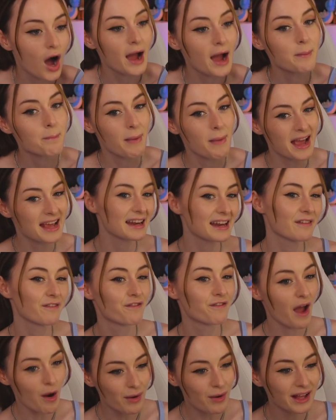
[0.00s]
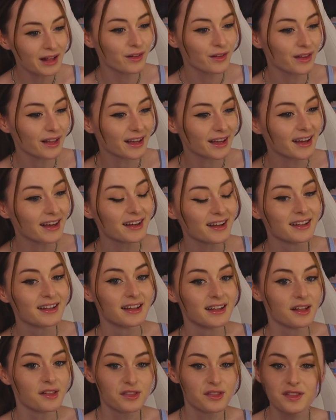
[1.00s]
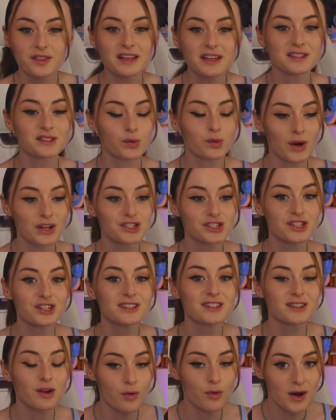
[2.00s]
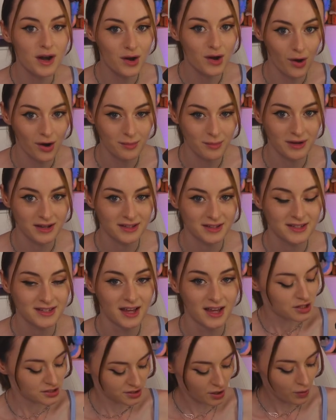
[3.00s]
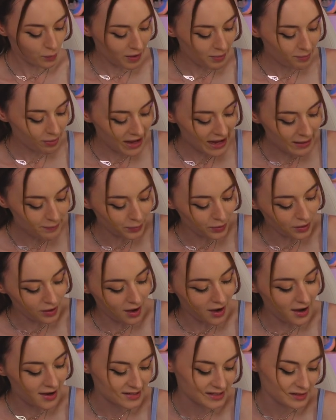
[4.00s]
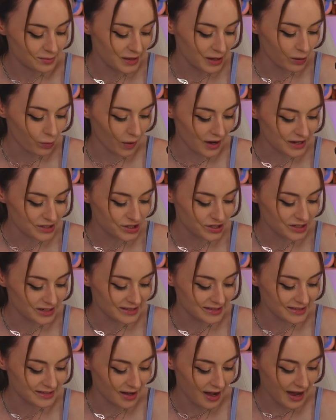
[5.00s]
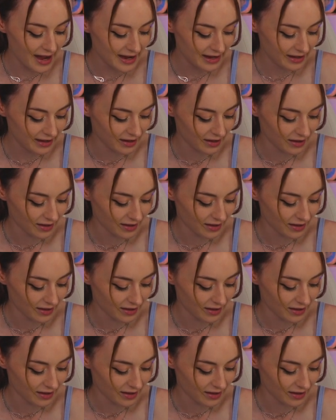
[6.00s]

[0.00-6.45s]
I made it very clear that these questions are anonymous. So when people ask me questions like,